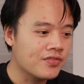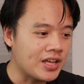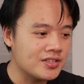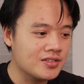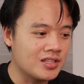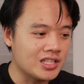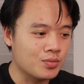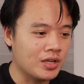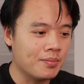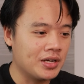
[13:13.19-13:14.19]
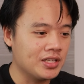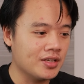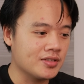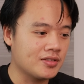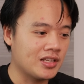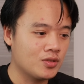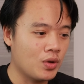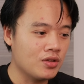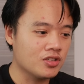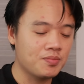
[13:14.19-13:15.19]
That's that's where the money is. That's
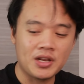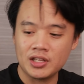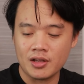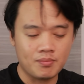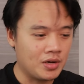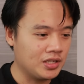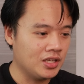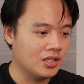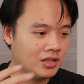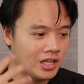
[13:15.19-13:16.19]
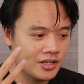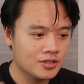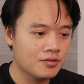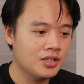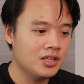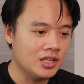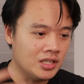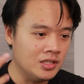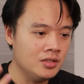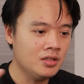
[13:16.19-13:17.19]
where you're spending that money in. Luxury
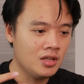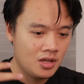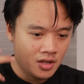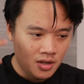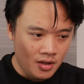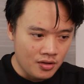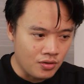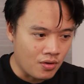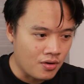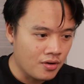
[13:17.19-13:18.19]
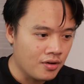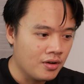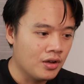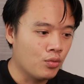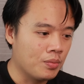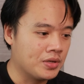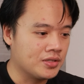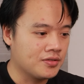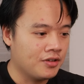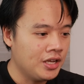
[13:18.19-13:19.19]
in your
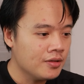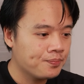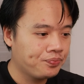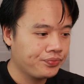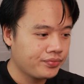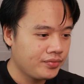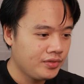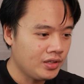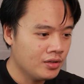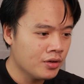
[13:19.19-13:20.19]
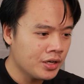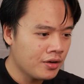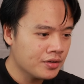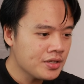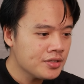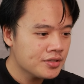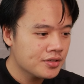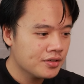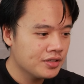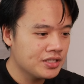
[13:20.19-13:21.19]
equipments, right? Look at all
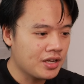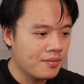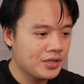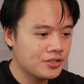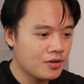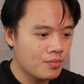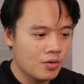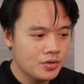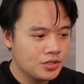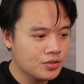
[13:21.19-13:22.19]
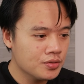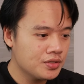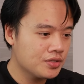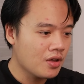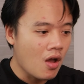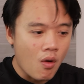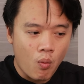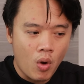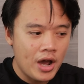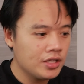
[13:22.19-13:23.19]
this. These are a mixture of moment shoots,
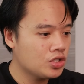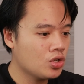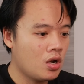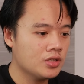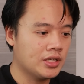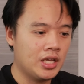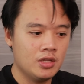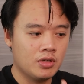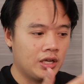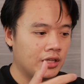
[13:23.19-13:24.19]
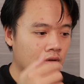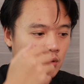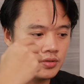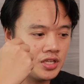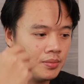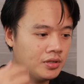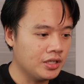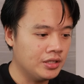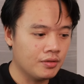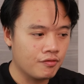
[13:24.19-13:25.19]
wide shots. Again, you can get the whole table
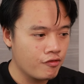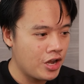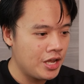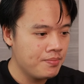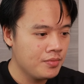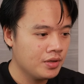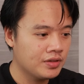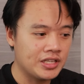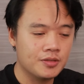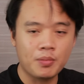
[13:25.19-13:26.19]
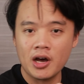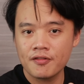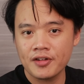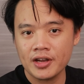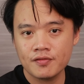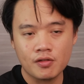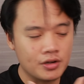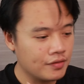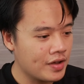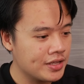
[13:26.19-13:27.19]
in the frame. That's perfect
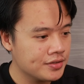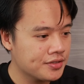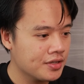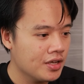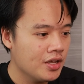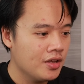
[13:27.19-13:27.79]
for events.